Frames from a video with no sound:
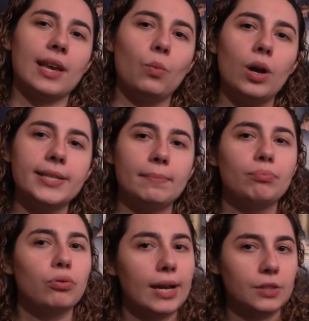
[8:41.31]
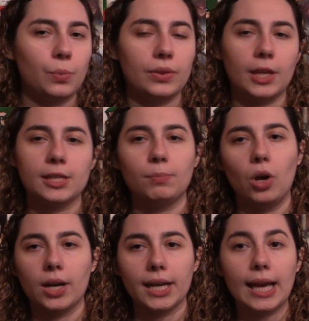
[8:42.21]
I was impressed with this
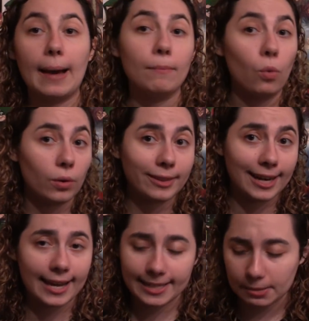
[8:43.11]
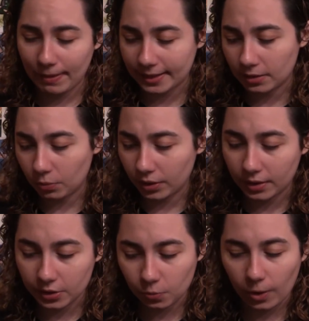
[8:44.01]
book and got more than I expected
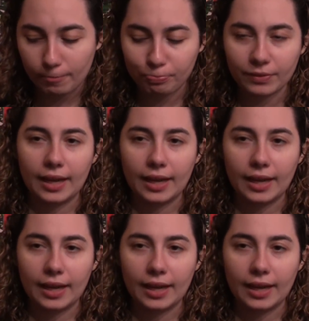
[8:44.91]
with this one.